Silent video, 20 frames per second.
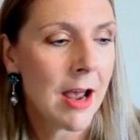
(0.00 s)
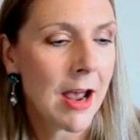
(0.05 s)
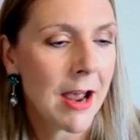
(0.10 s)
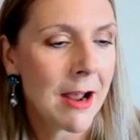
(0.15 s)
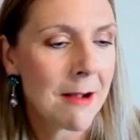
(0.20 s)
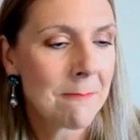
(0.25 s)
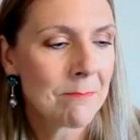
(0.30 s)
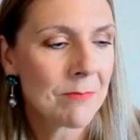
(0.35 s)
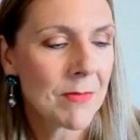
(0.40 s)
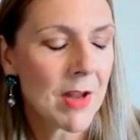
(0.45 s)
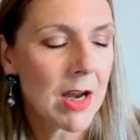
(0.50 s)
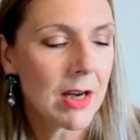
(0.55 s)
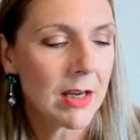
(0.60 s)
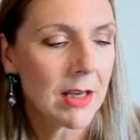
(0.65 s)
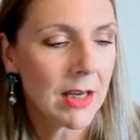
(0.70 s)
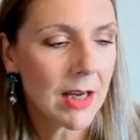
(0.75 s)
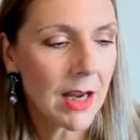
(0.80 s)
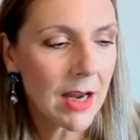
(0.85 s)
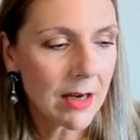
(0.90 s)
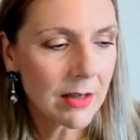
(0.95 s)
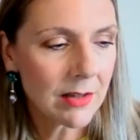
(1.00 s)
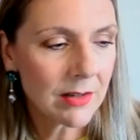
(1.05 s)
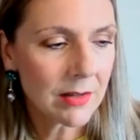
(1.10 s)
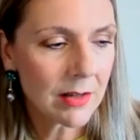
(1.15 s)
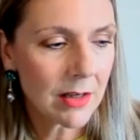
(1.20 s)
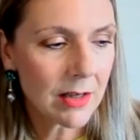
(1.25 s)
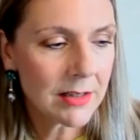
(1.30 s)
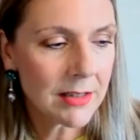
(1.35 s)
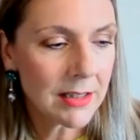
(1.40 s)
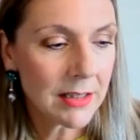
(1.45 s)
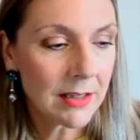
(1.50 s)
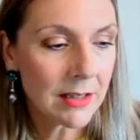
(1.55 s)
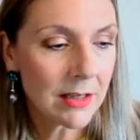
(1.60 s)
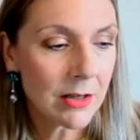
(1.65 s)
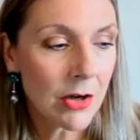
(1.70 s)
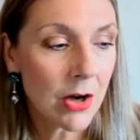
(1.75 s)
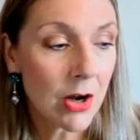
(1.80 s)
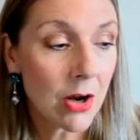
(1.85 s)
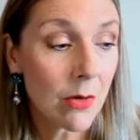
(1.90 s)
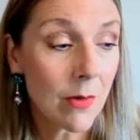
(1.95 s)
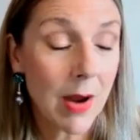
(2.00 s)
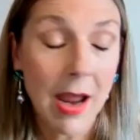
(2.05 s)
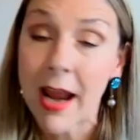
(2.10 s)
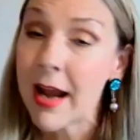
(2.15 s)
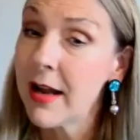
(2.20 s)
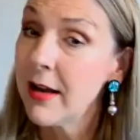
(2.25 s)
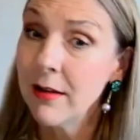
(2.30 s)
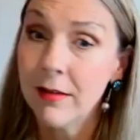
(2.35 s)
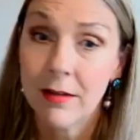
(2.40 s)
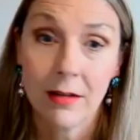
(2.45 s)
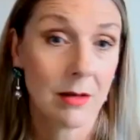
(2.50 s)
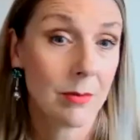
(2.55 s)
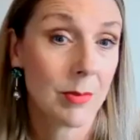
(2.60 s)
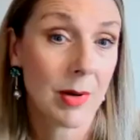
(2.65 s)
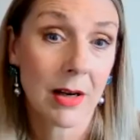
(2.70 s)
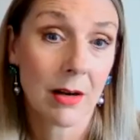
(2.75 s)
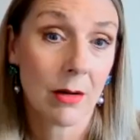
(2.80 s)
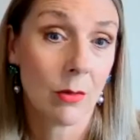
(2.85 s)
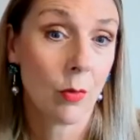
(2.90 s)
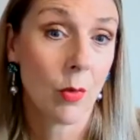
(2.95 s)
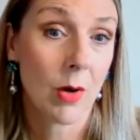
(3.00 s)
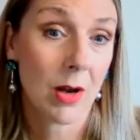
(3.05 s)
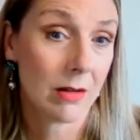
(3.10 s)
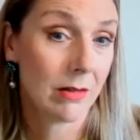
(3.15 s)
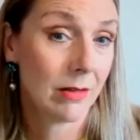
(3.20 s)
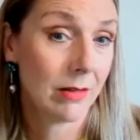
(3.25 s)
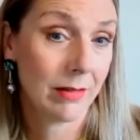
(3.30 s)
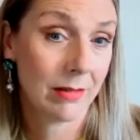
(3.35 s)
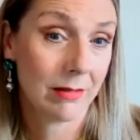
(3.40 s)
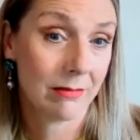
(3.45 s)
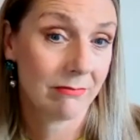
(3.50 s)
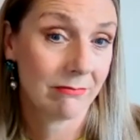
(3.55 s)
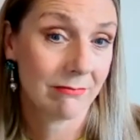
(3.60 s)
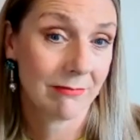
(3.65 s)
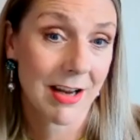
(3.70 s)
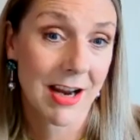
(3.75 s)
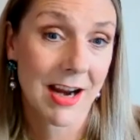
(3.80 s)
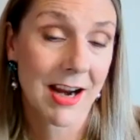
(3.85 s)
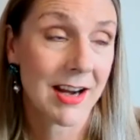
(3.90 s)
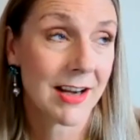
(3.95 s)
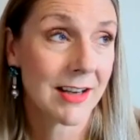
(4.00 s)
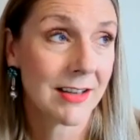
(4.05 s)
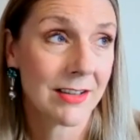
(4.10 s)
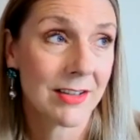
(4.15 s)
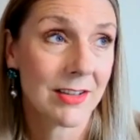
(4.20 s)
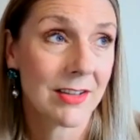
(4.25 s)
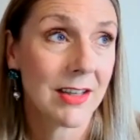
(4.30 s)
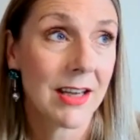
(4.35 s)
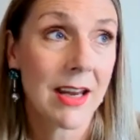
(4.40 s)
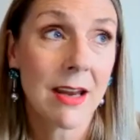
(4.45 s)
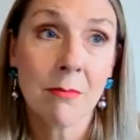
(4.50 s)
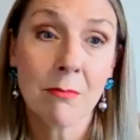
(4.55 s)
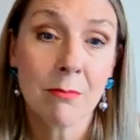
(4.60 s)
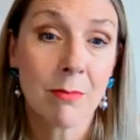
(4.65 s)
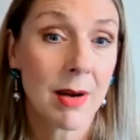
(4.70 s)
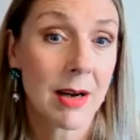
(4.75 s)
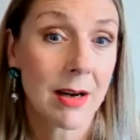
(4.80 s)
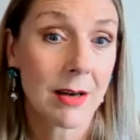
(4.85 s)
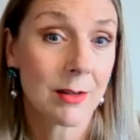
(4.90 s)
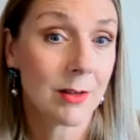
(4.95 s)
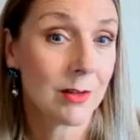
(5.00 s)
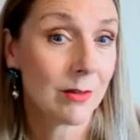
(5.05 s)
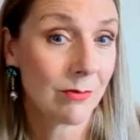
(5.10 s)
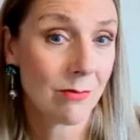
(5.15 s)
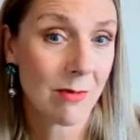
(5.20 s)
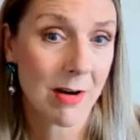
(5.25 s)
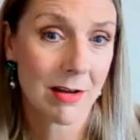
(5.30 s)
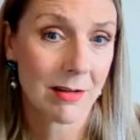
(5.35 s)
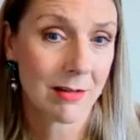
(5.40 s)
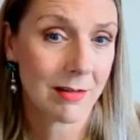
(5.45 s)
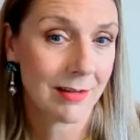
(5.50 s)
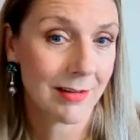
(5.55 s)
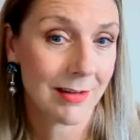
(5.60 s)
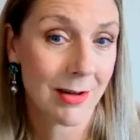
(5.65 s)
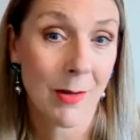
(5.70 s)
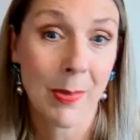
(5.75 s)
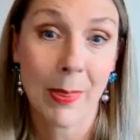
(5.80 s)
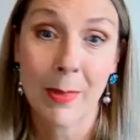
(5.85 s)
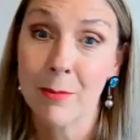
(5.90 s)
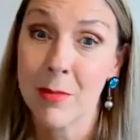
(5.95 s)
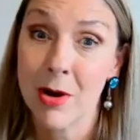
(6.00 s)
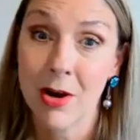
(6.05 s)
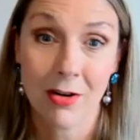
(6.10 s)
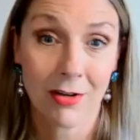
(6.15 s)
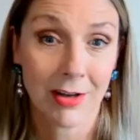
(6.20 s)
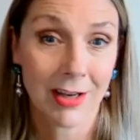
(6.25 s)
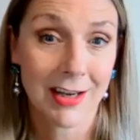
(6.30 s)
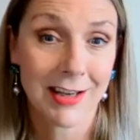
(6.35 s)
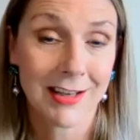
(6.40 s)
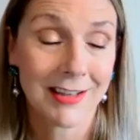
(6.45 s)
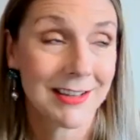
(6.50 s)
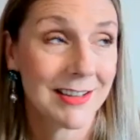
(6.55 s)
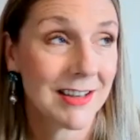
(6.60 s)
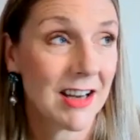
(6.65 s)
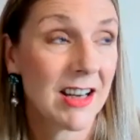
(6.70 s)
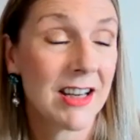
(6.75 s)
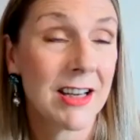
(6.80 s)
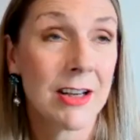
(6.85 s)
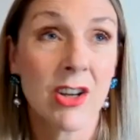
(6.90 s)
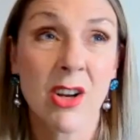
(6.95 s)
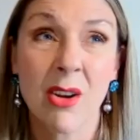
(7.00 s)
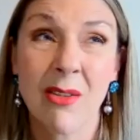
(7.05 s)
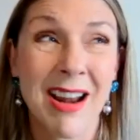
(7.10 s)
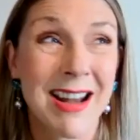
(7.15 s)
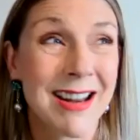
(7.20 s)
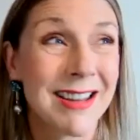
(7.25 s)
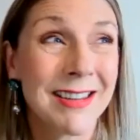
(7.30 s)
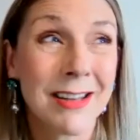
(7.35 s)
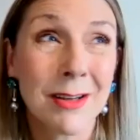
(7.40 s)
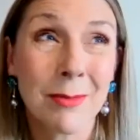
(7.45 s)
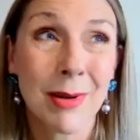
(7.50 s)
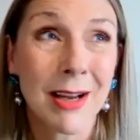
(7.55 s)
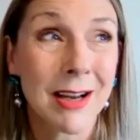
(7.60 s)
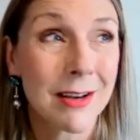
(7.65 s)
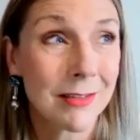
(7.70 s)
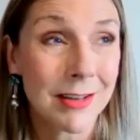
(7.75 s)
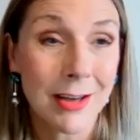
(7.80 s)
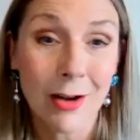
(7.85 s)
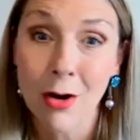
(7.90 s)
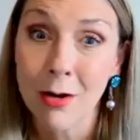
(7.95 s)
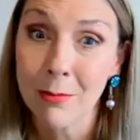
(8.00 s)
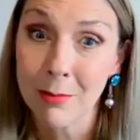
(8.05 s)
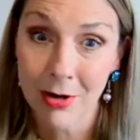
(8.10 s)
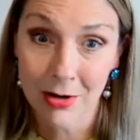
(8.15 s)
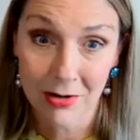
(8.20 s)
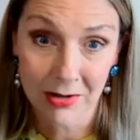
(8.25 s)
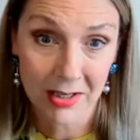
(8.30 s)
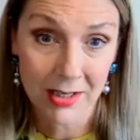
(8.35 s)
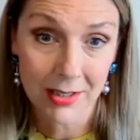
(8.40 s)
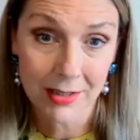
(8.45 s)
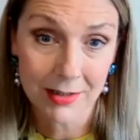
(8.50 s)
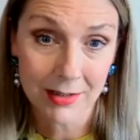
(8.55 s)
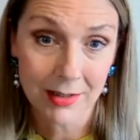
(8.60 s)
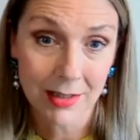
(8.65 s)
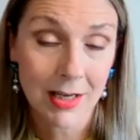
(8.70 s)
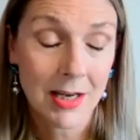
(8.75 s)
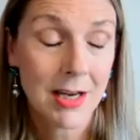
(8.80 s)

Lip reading: I guess I didn't know anything about wealth and the impact of wealth on the market. I didn't know anything about the art market.